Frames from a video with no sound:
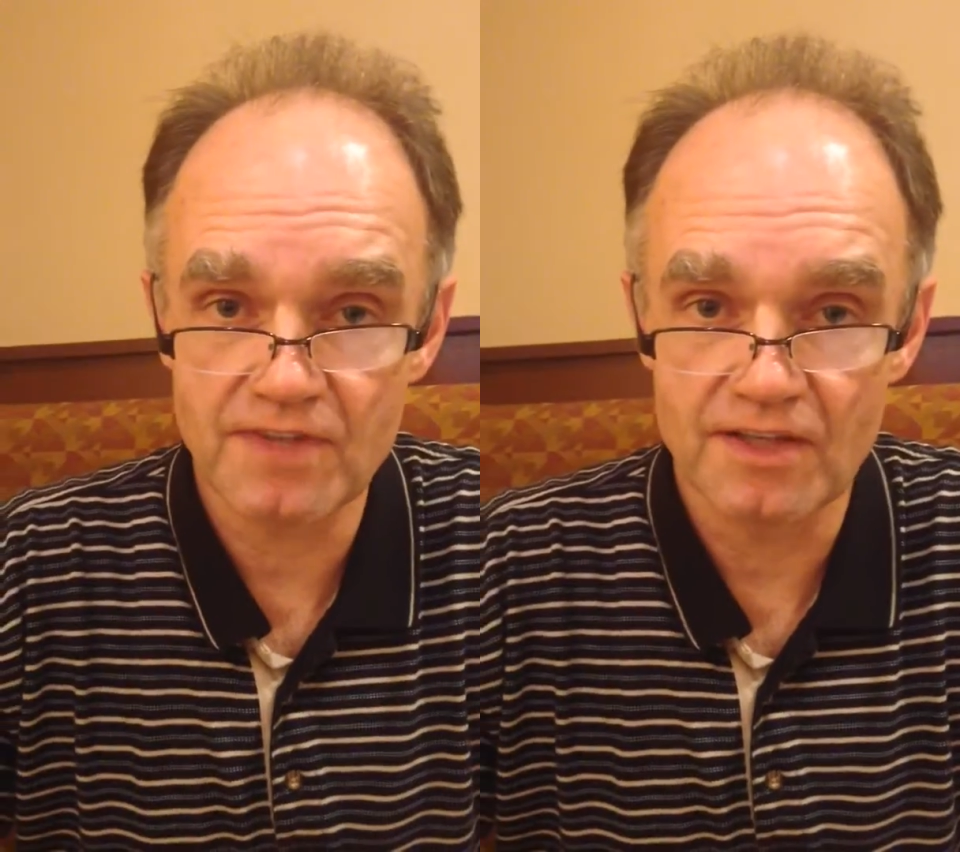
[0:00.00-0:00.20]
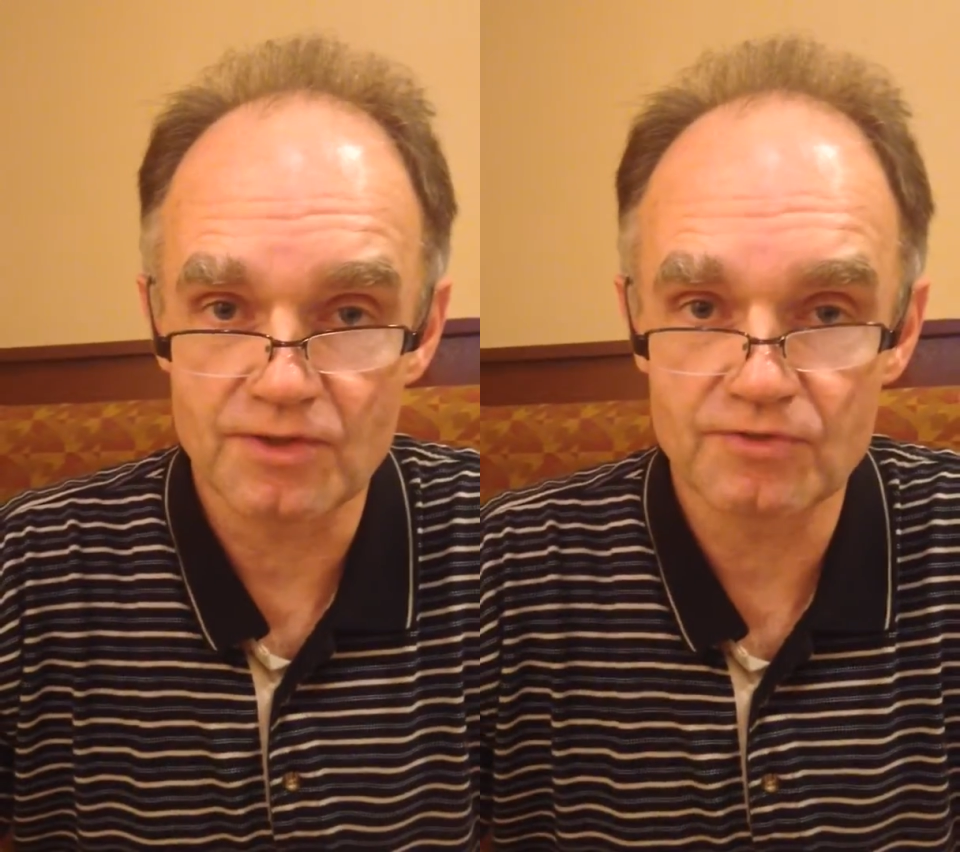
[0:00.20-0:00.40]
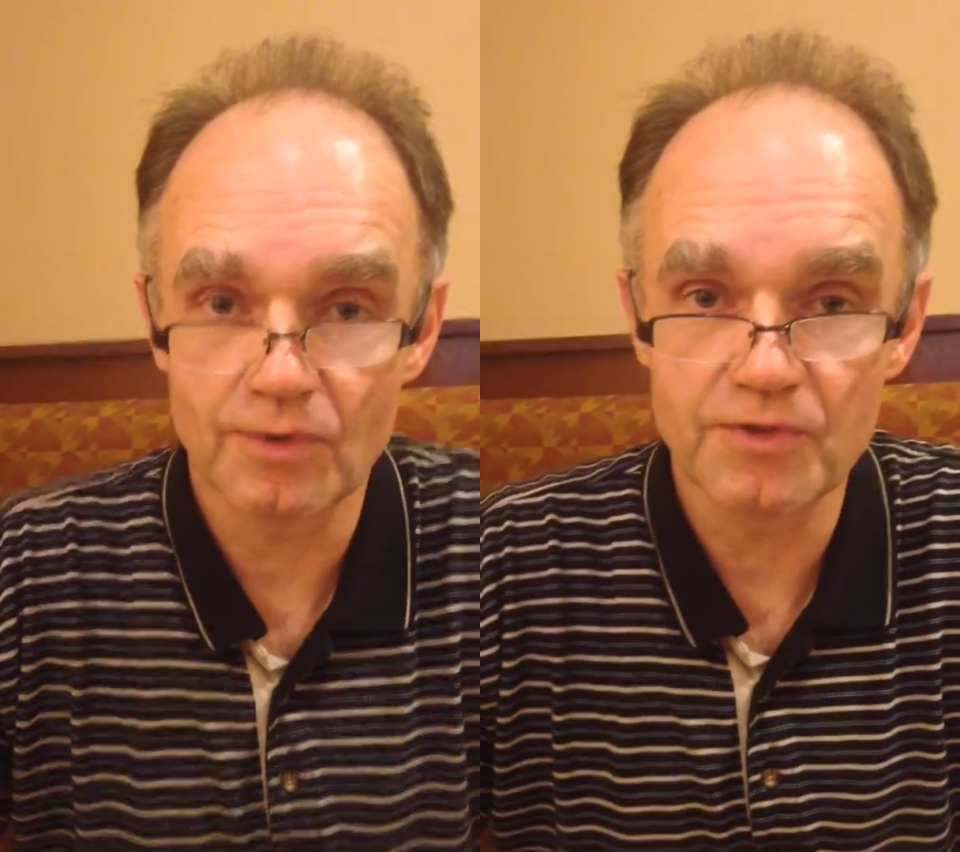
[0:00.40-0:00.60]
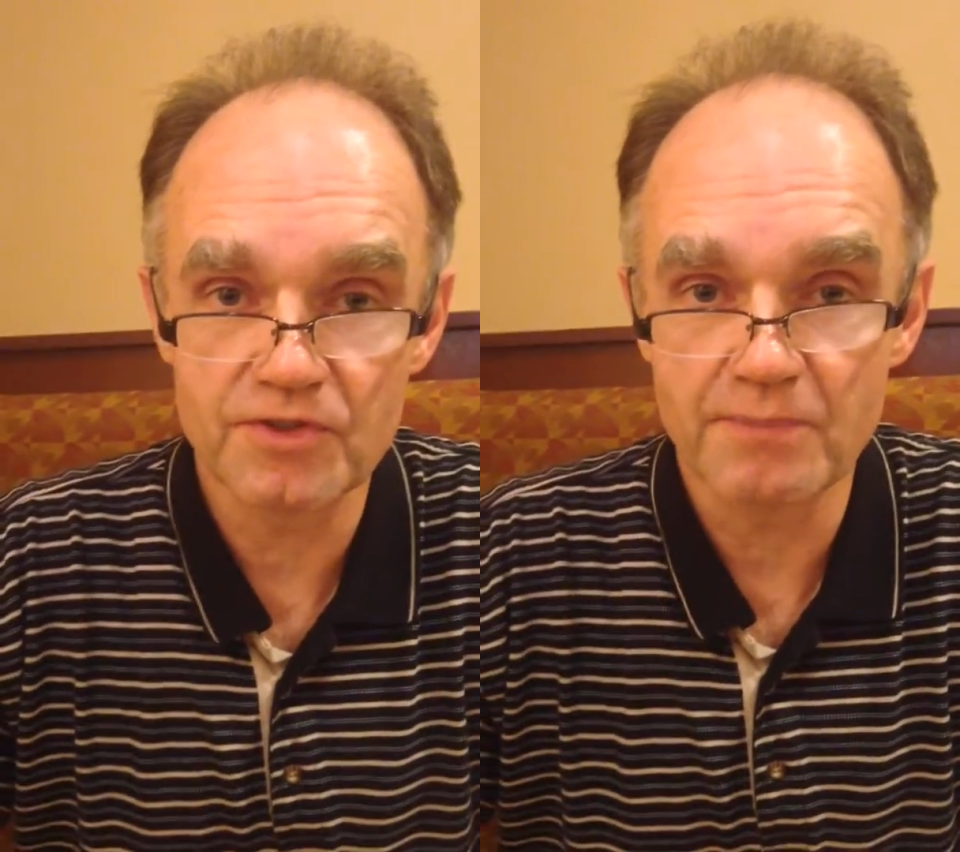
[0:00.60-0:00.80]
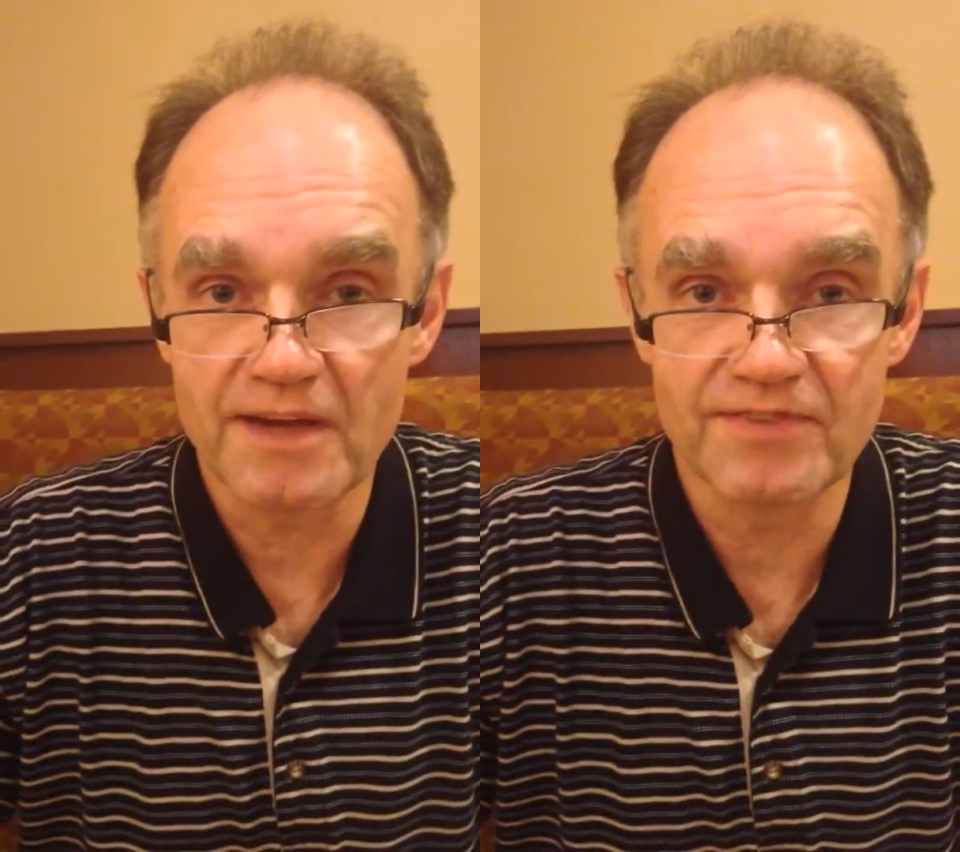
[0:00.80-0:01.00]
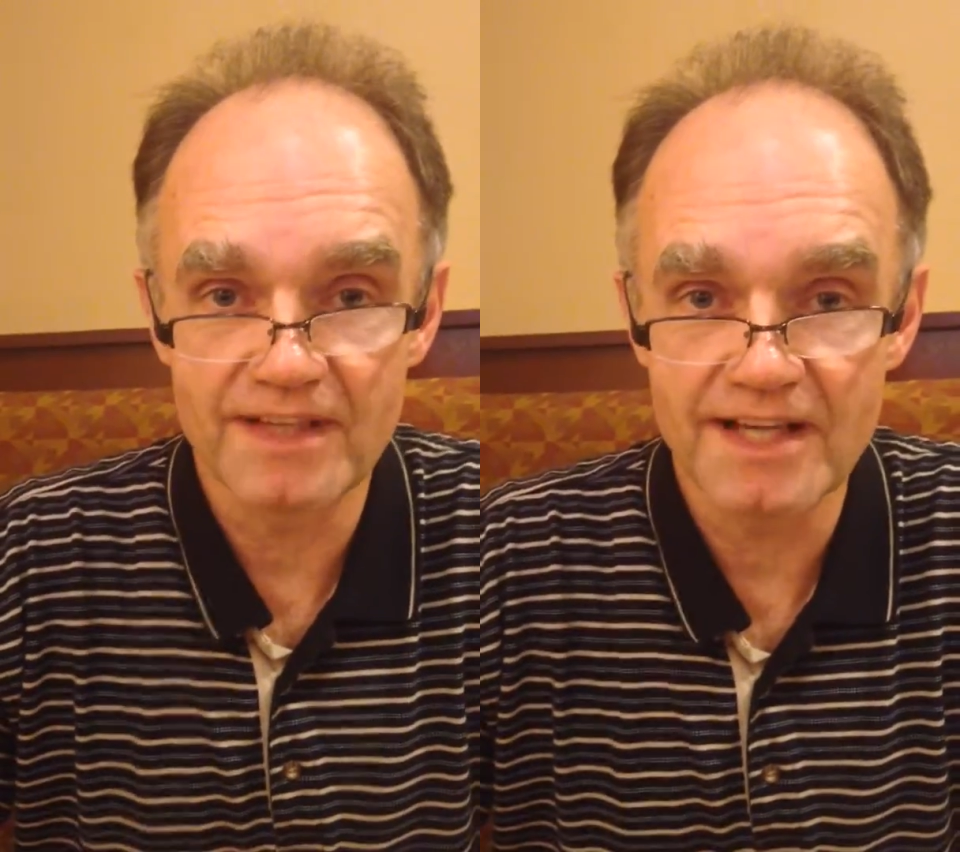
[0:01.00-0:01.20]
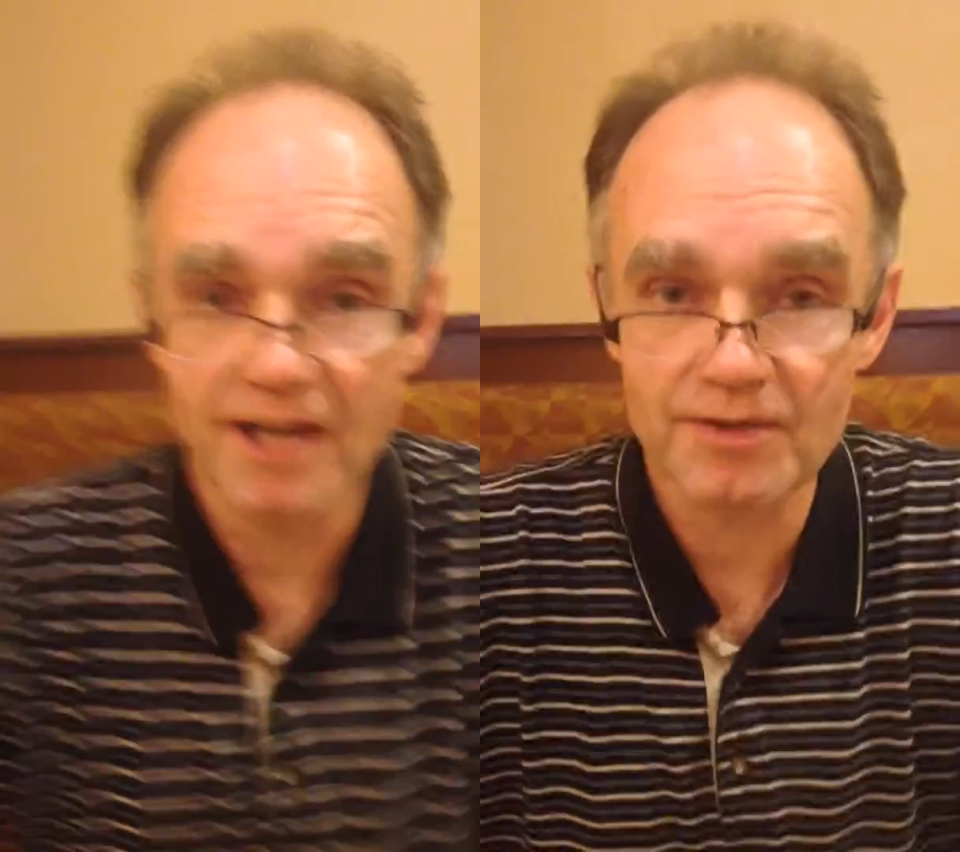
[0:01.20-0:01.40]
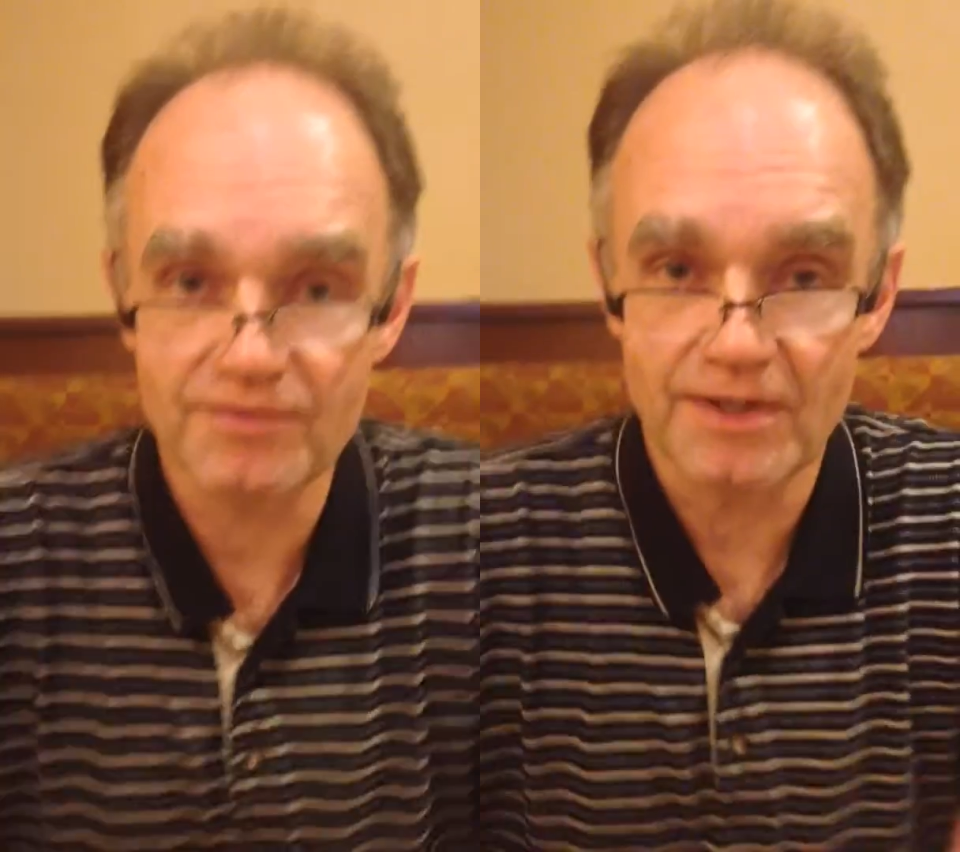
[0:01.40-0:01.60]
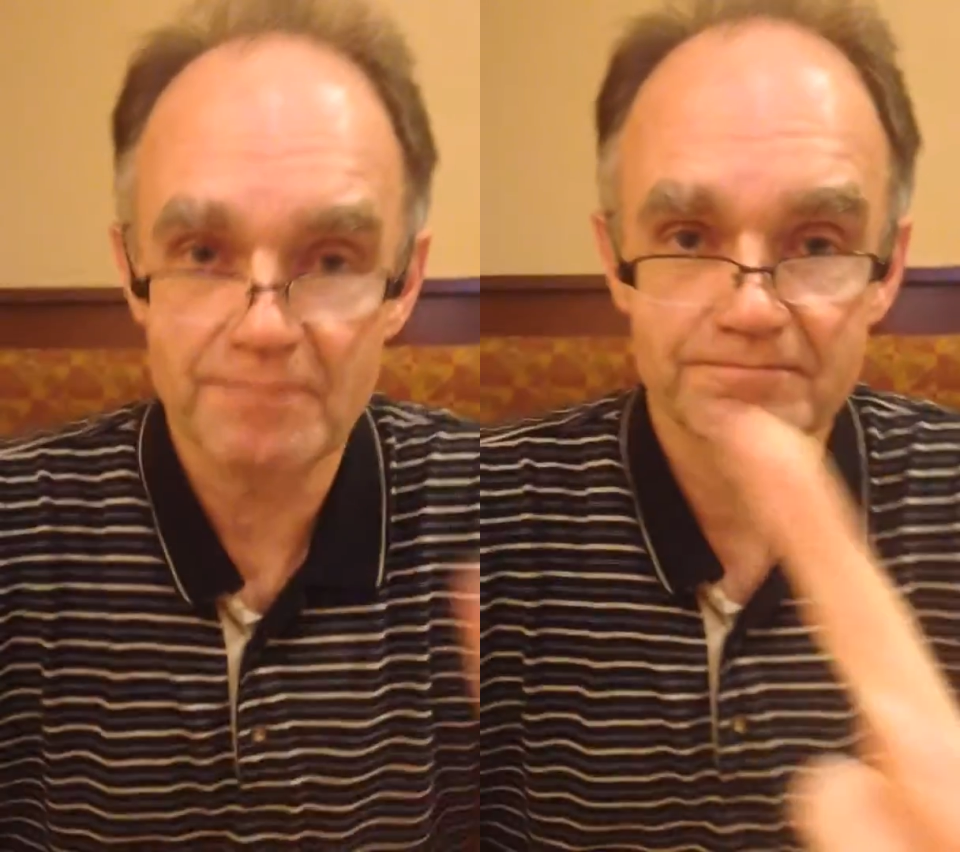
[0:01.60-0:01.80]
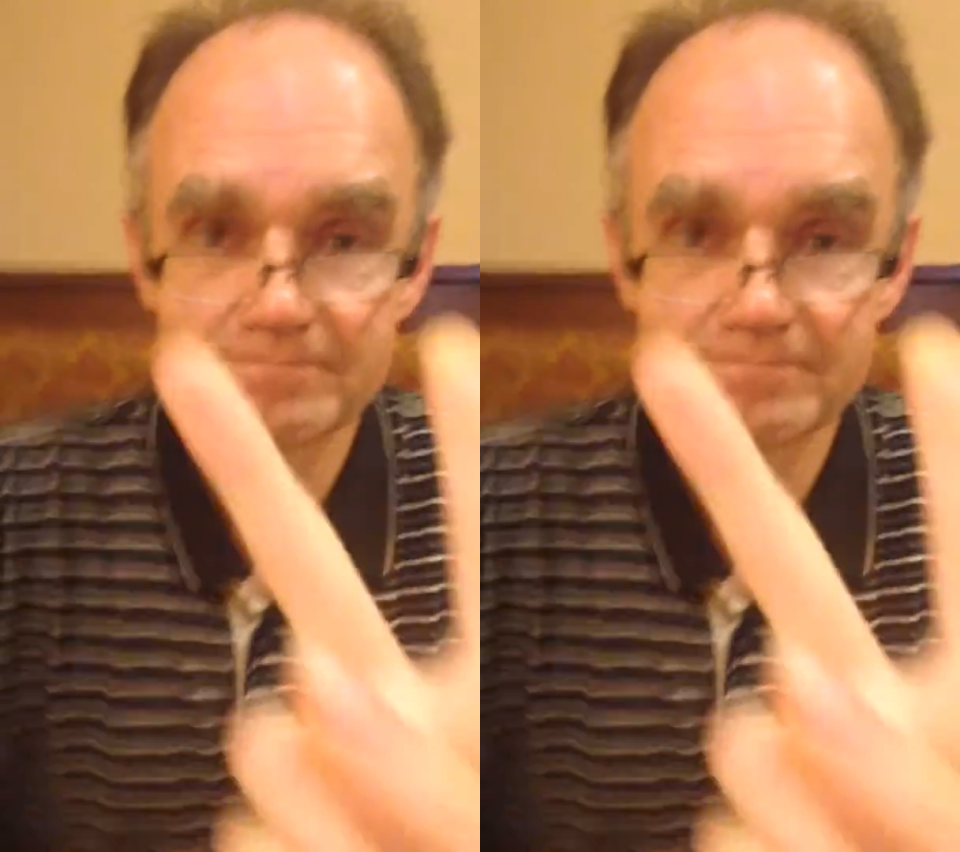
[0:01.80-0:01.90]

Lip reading: 10 years old, is my videographer.